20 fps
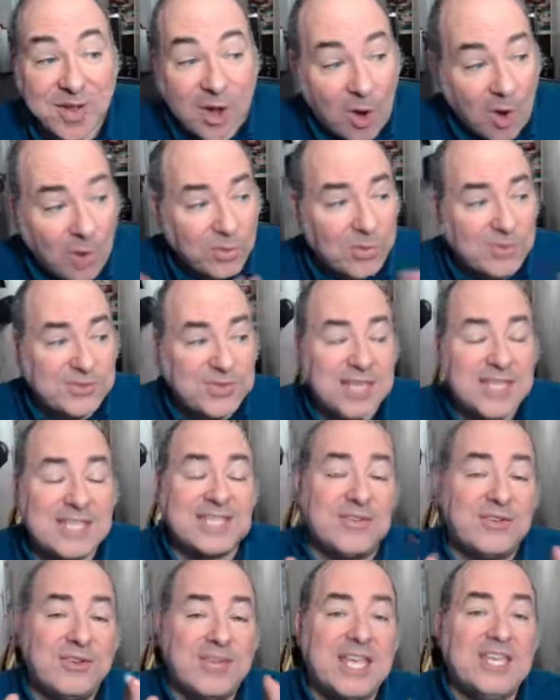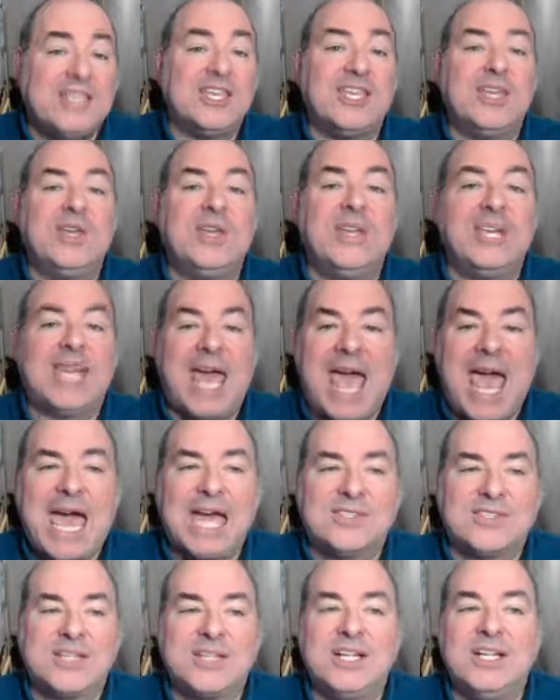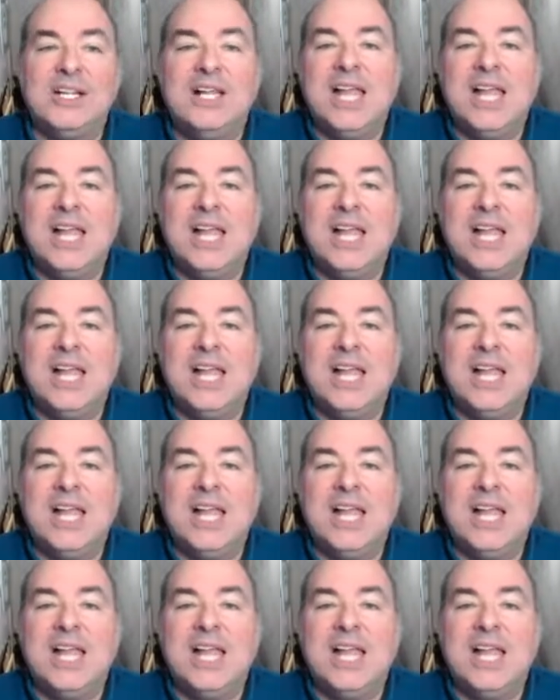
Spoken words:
All those things are things that you need to ask.